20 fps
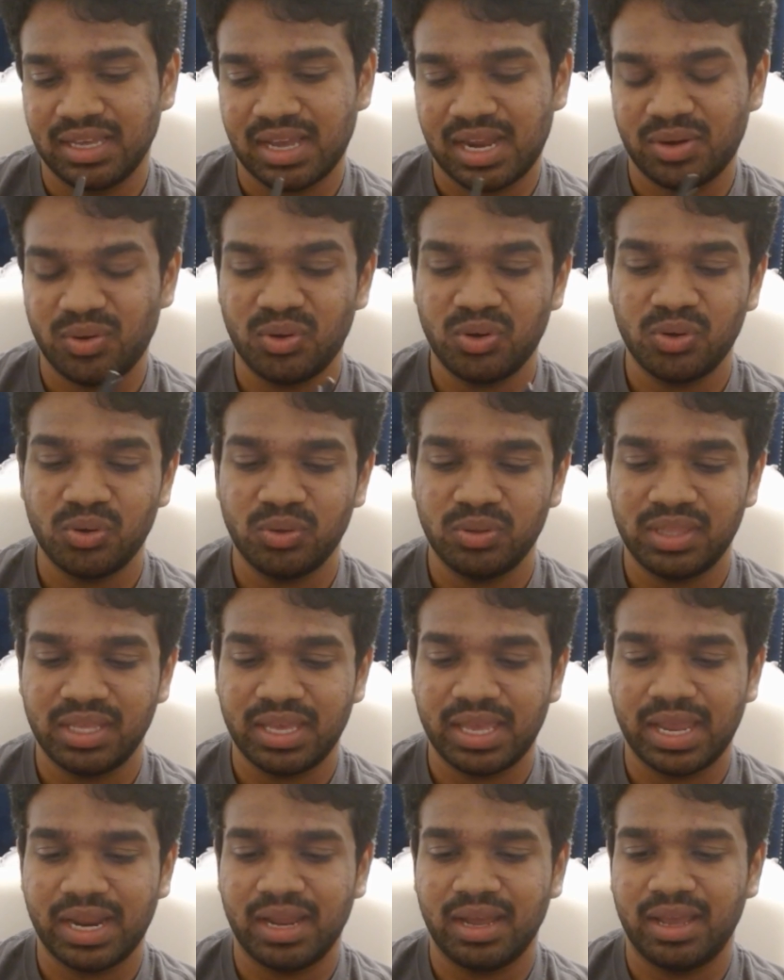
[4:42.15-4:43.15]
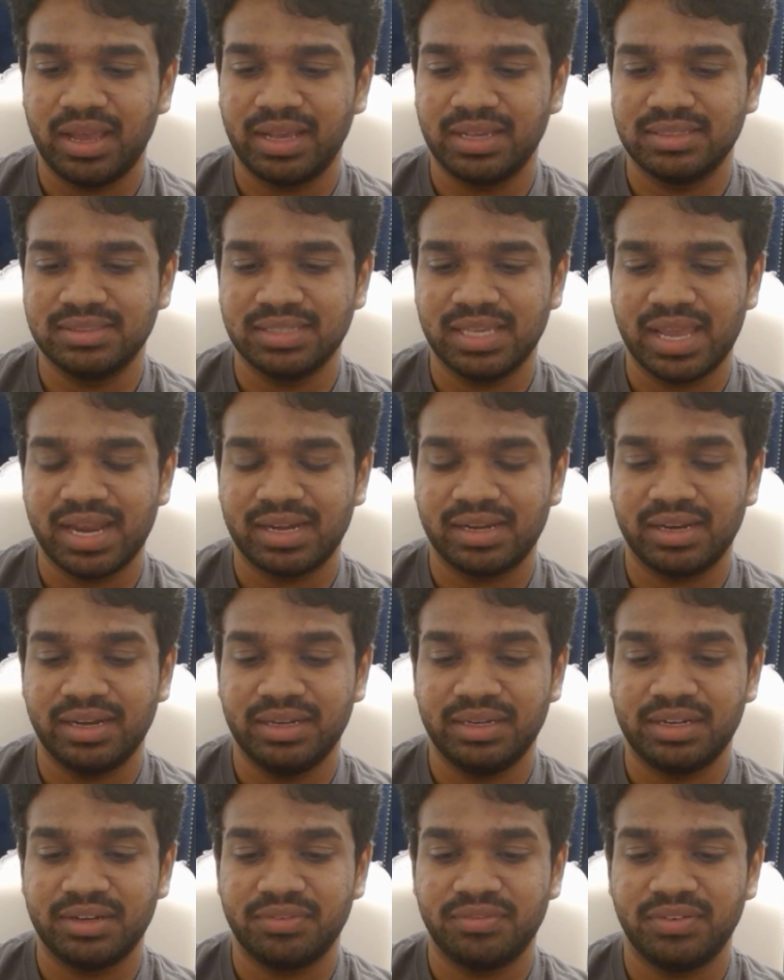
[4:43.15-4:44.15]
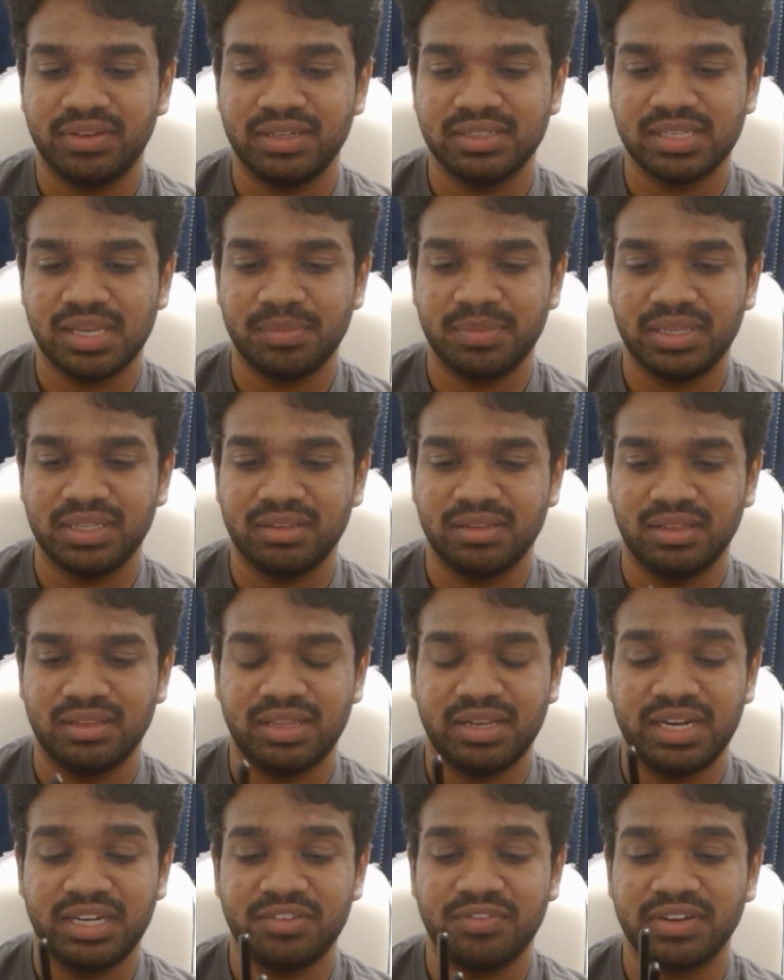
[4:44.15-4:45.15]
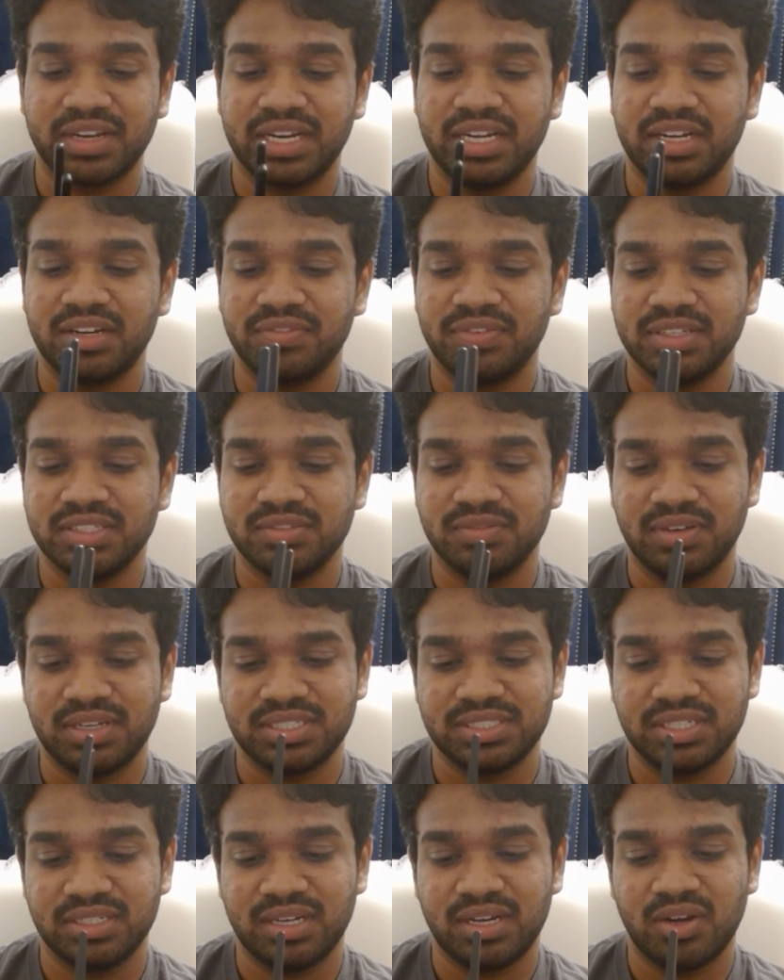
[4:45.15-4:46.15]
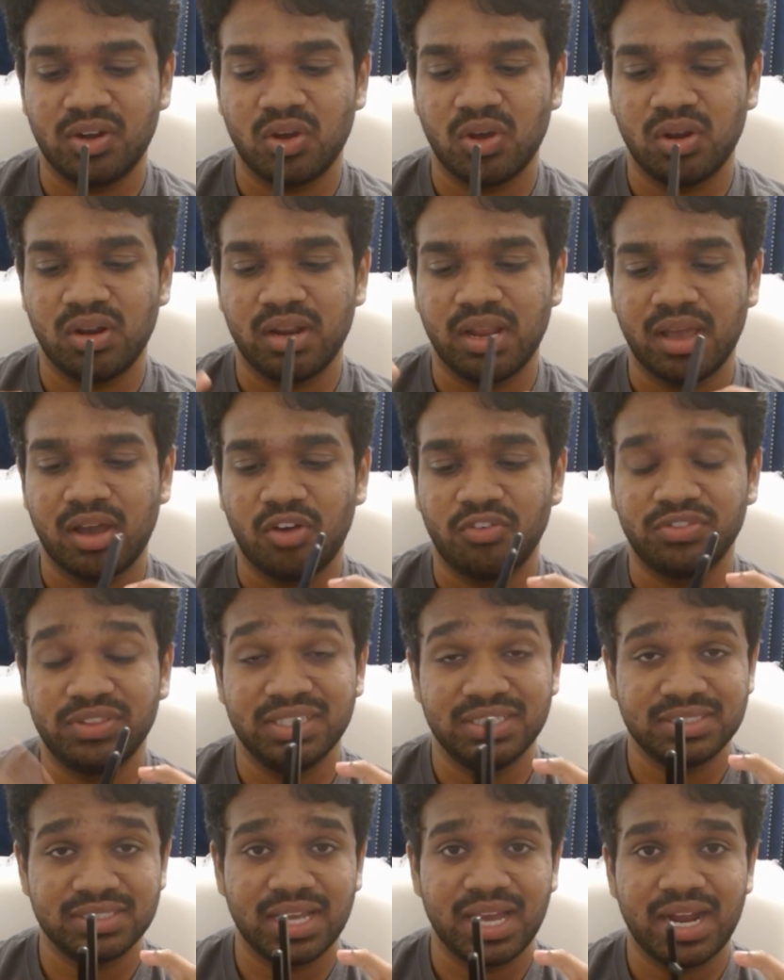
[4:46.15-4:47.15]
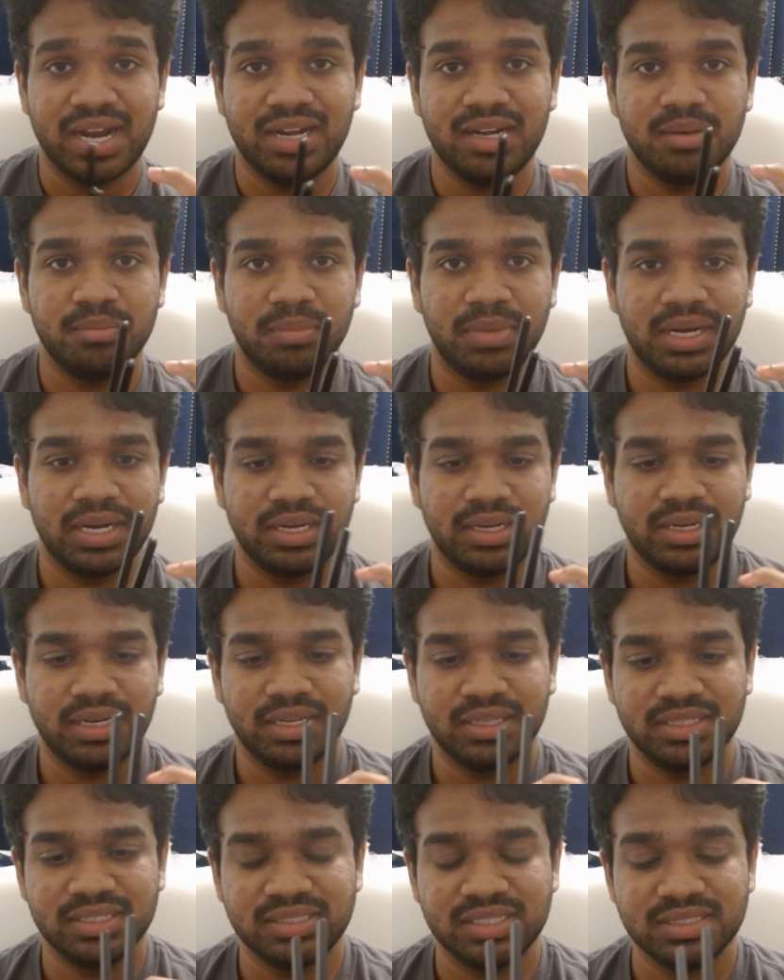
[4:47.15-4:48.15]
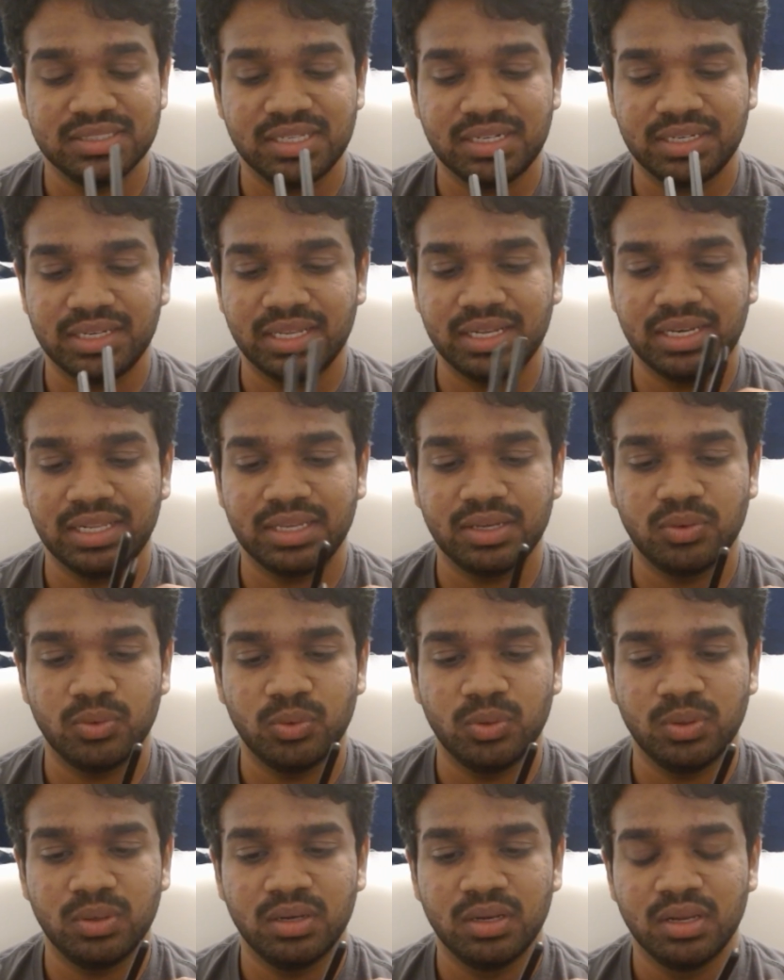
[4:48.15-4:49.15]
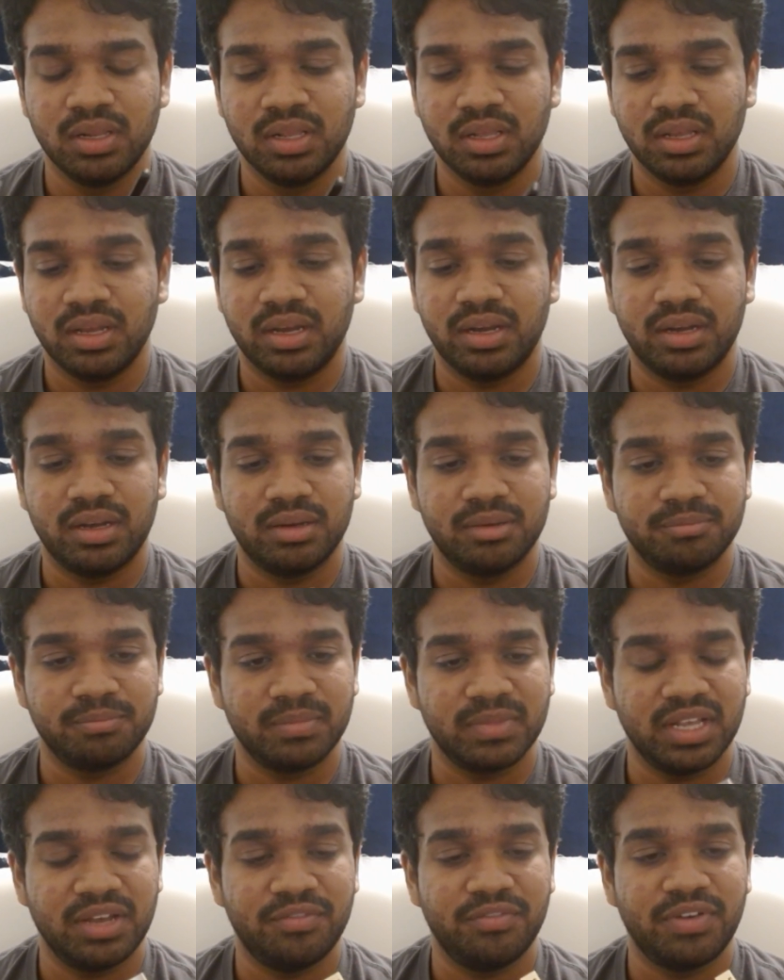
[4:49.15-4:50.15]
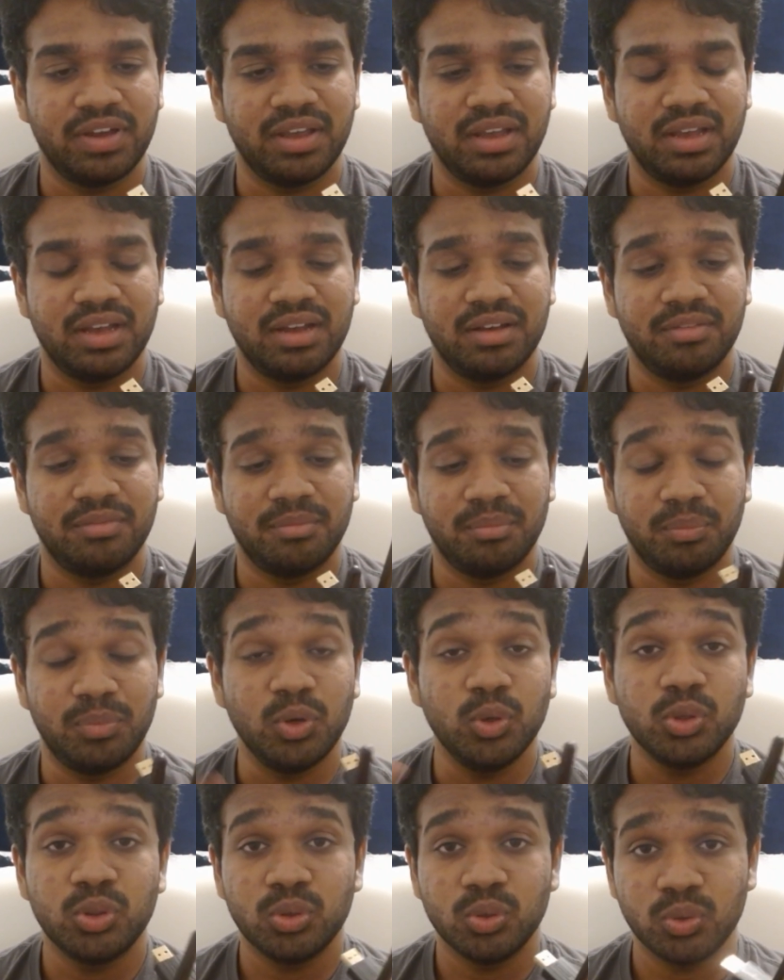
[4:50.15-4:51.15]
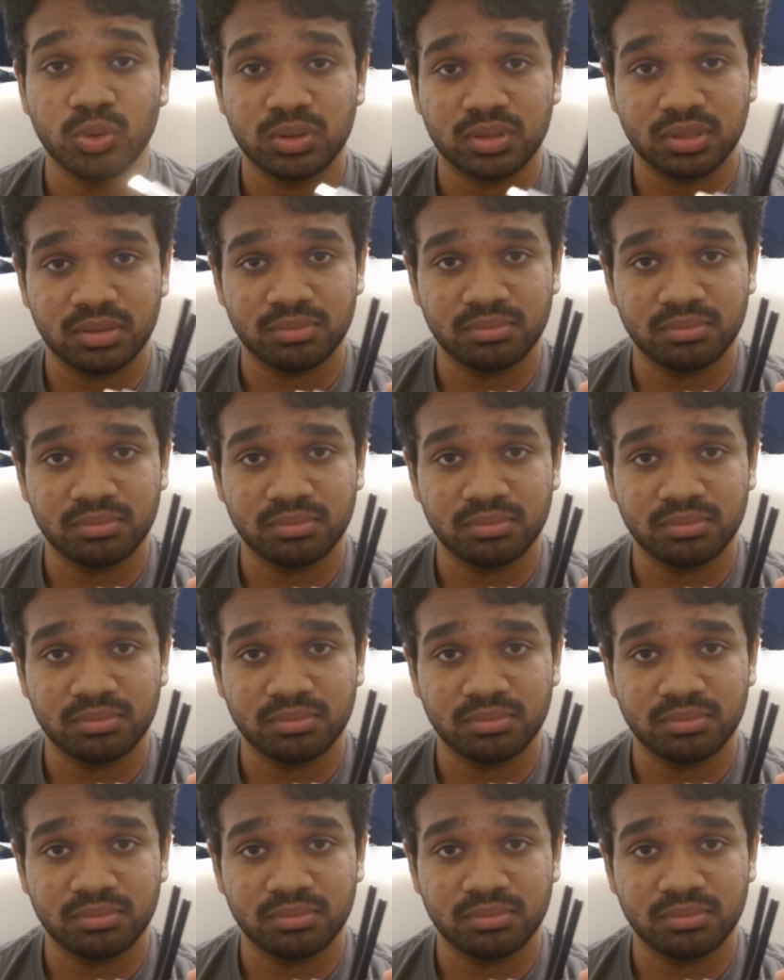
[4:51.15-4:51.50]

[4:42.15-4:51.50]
I don't know the exact interface, I mean the network interface version and all of this card, but this is a really cool Bluetooth